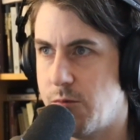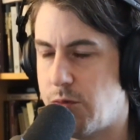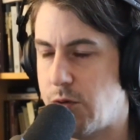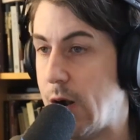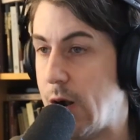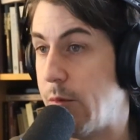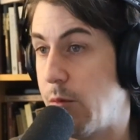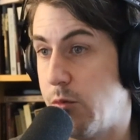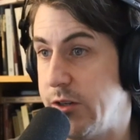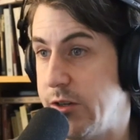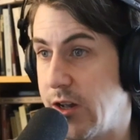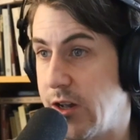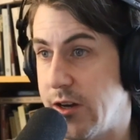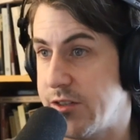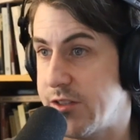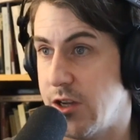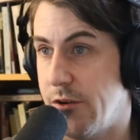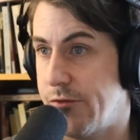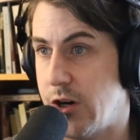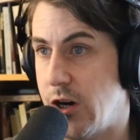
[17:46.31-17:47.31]
probably not a
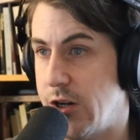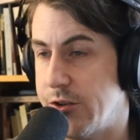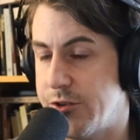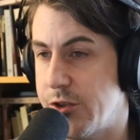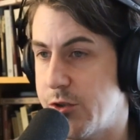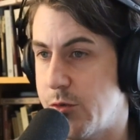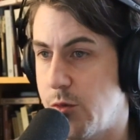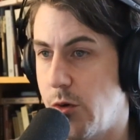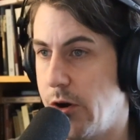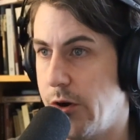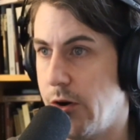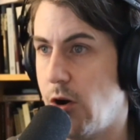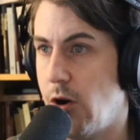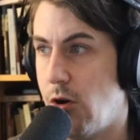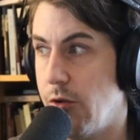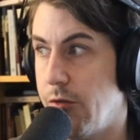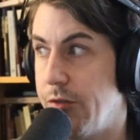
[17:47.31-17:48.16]
self-conscious one at all.